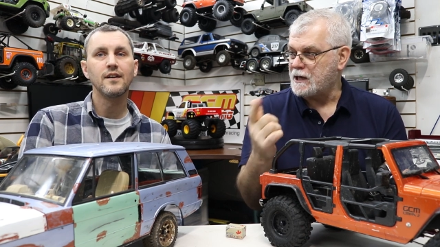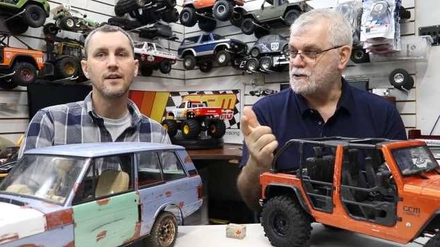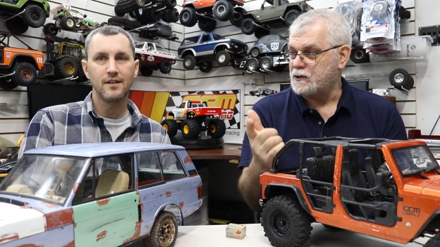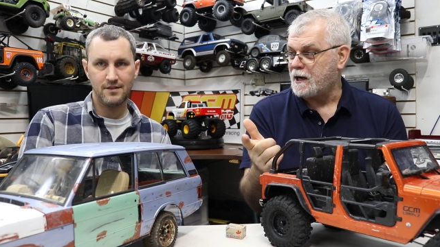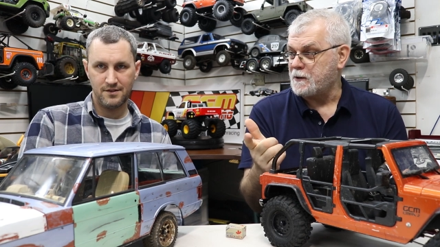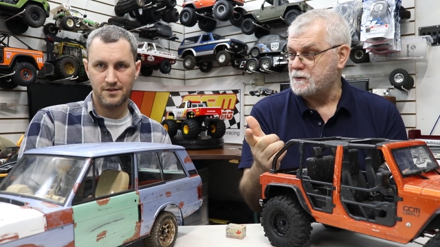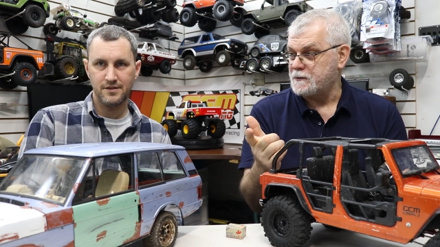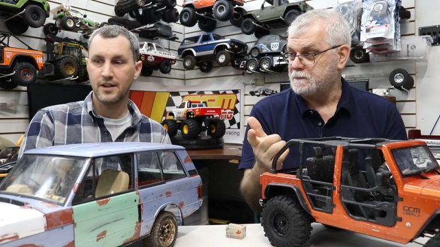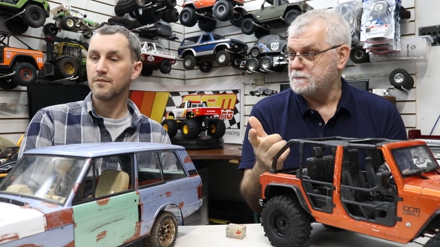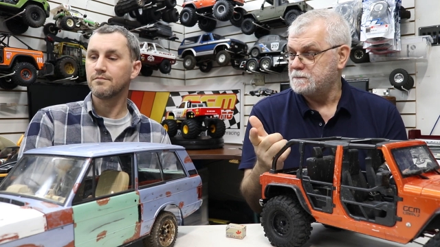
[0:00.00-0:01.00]
Speaker 1: change the tires
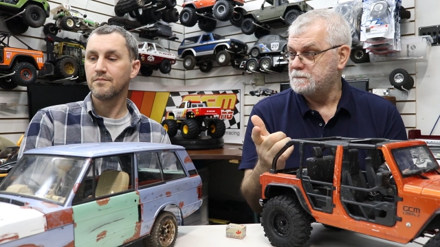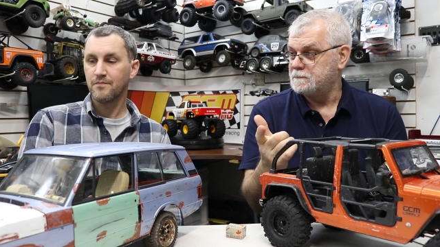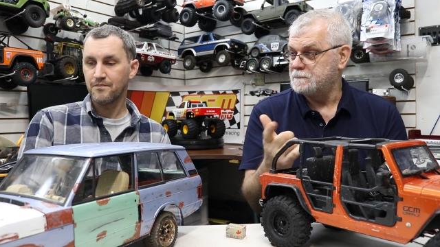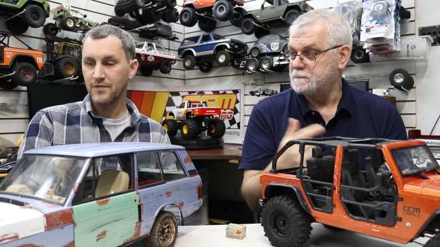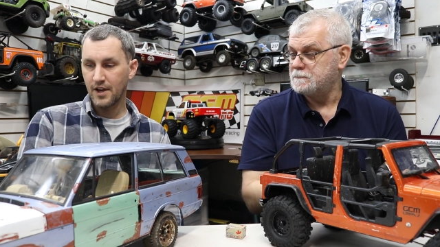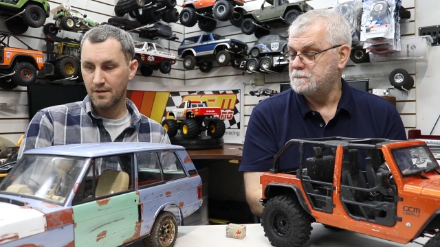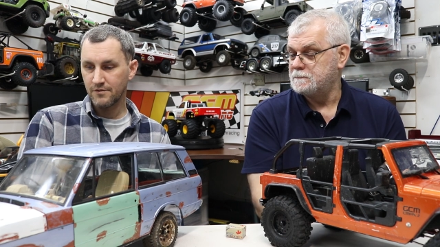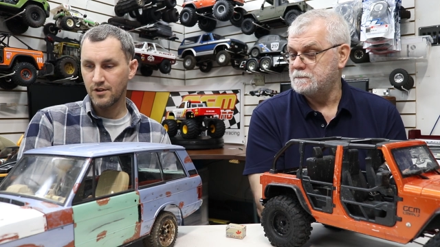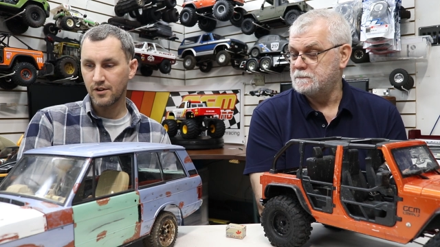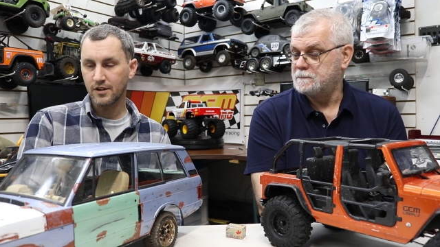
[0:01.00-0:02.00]
though. Yep.
Speaker 2: Yep,
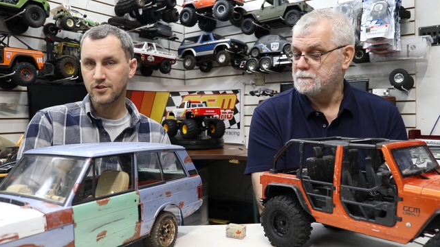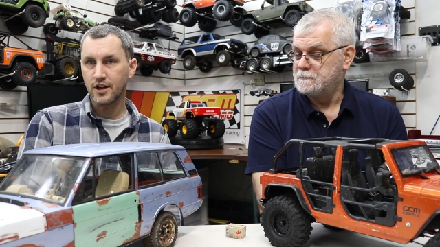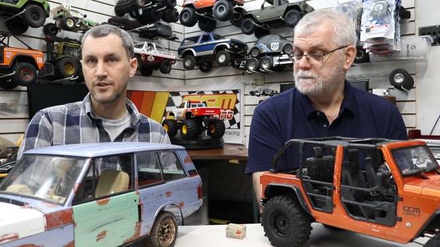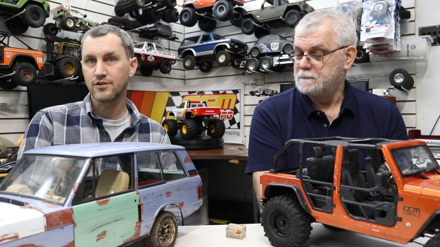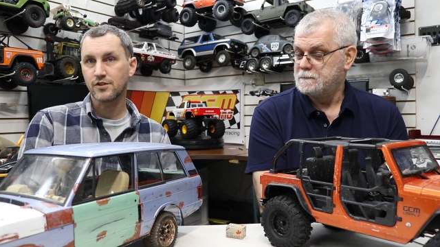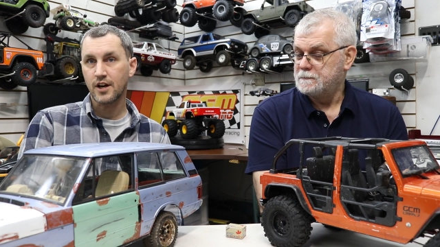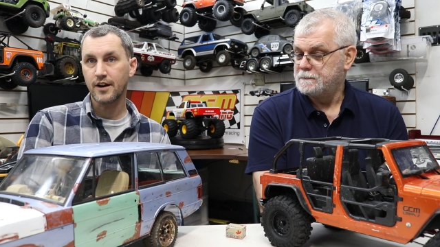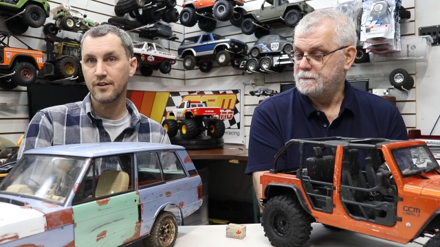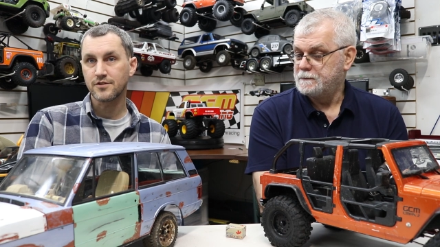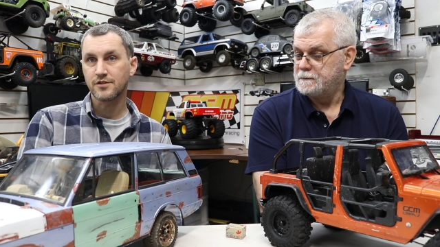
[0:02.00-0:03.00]
you can change your
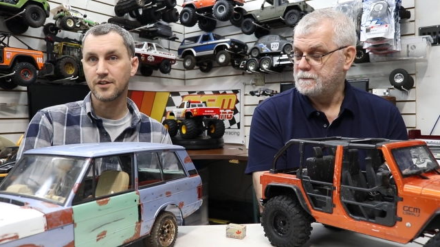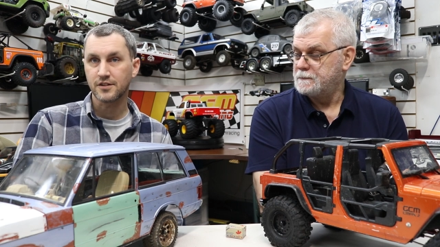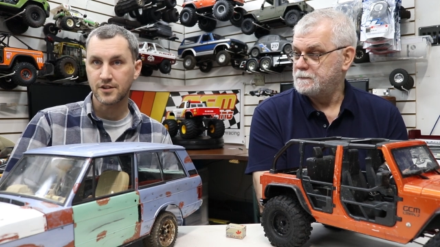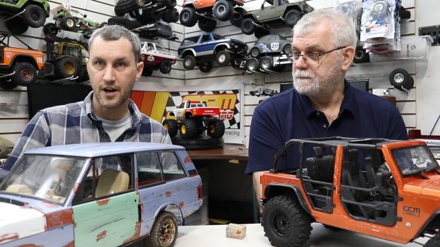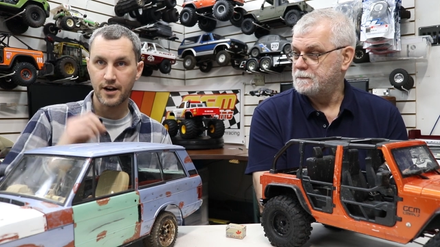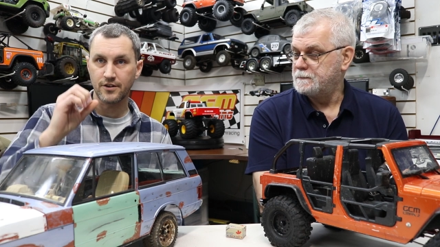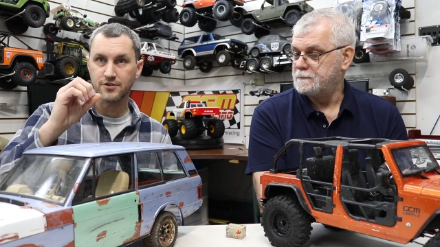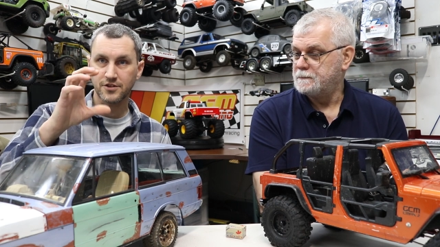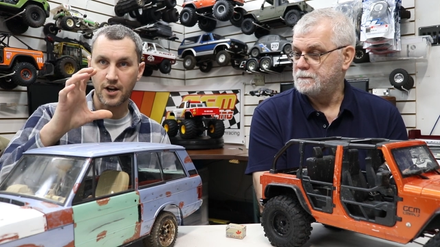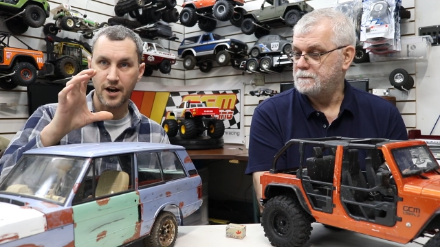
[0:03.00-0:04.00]
tires. The tire
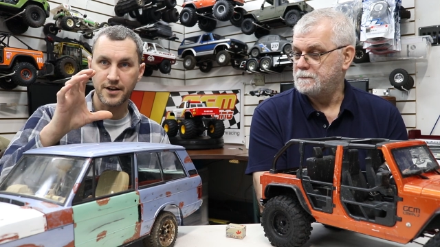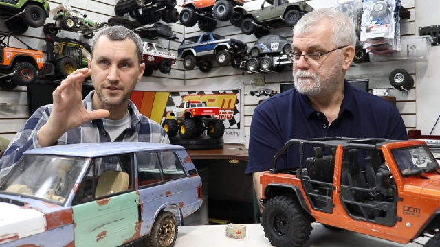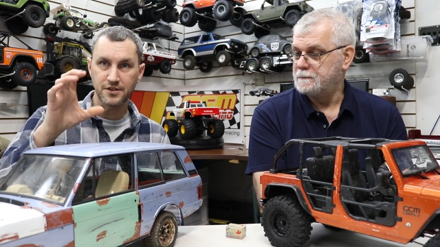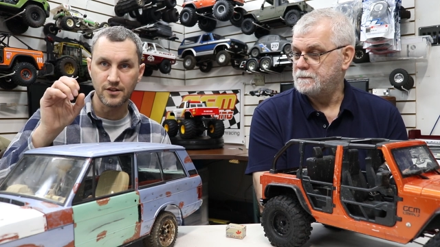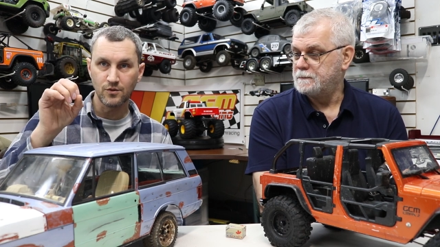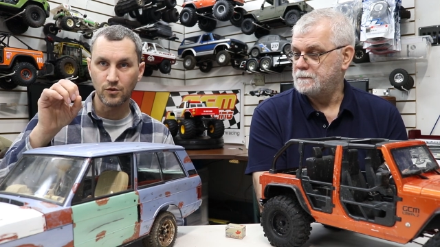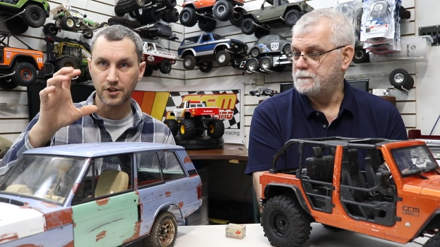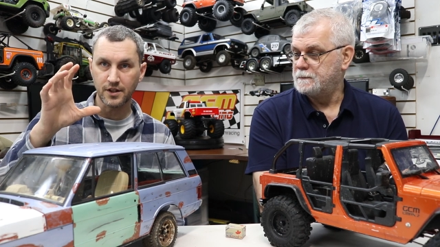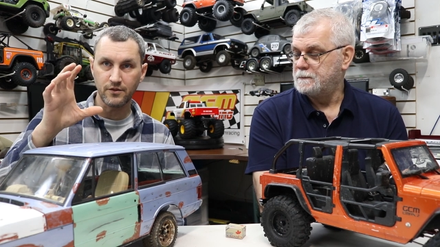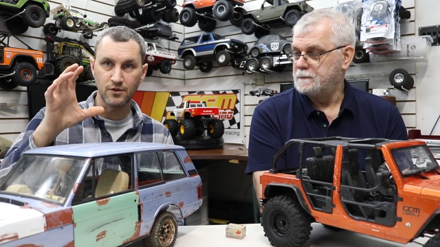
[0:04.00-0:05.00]
size will
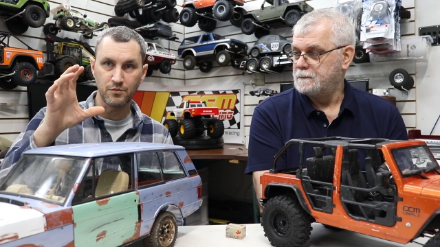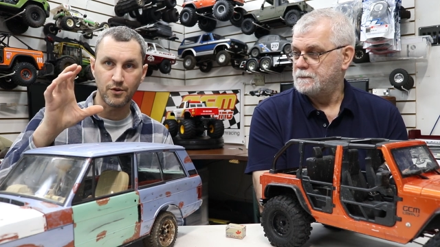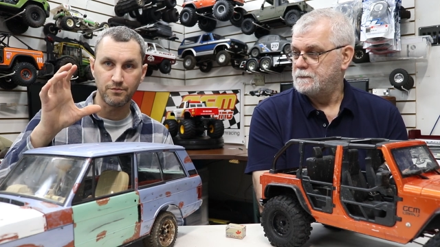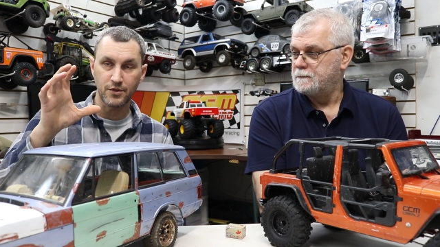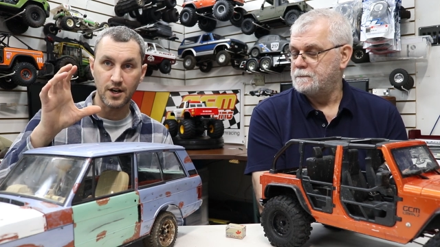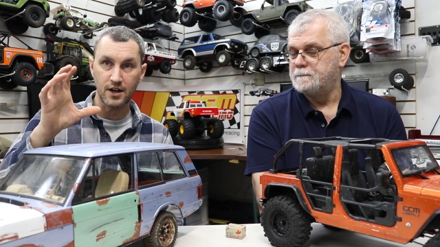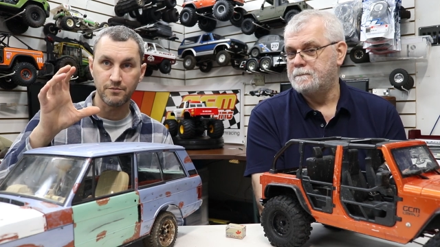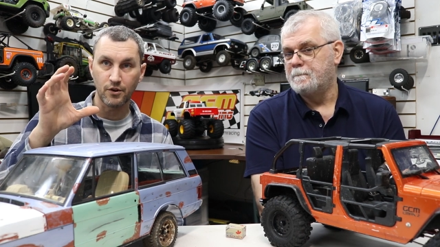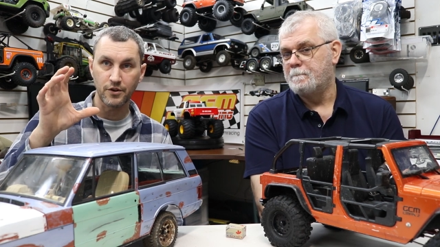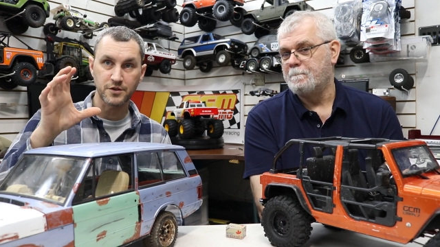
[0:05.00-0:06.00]
give you uh,
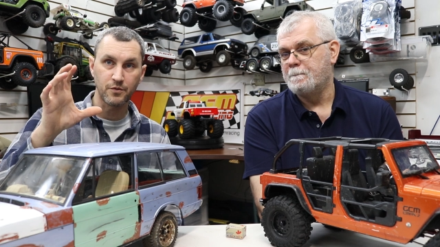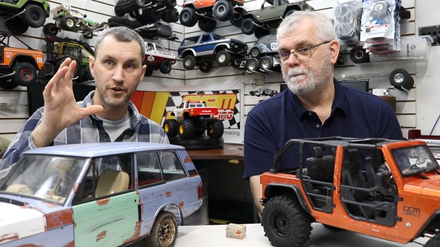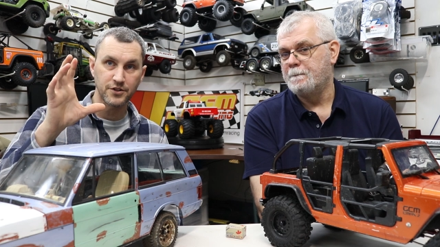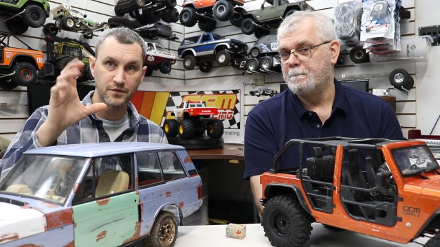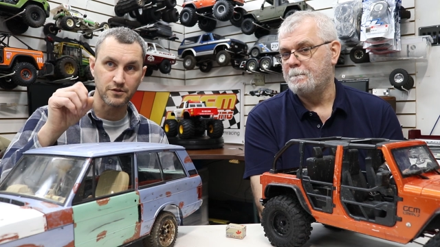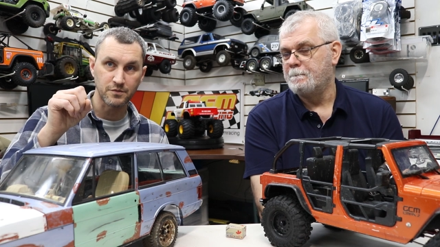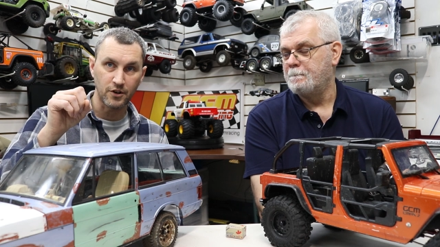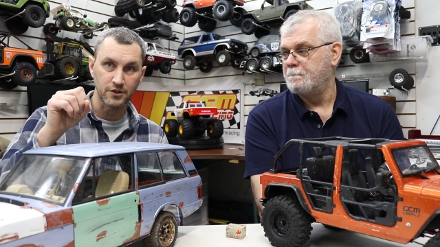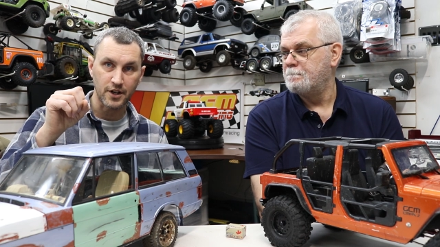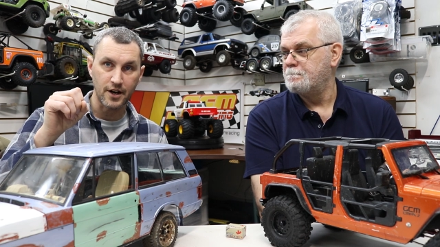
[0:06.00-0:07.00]
bonus points for
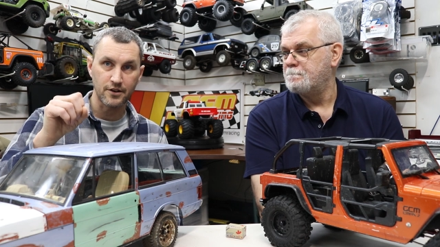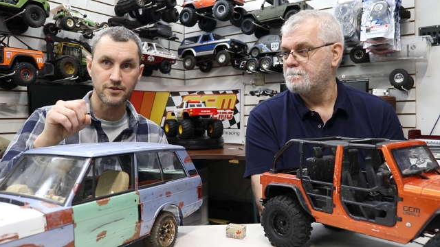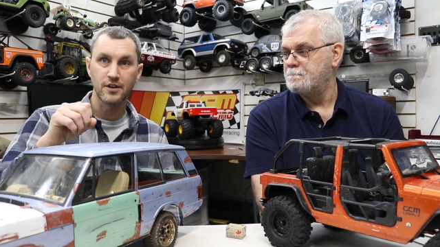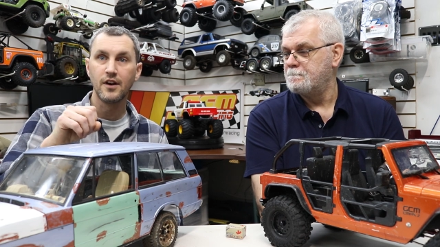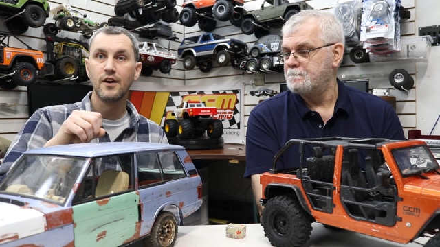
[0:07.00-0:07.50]
small tires.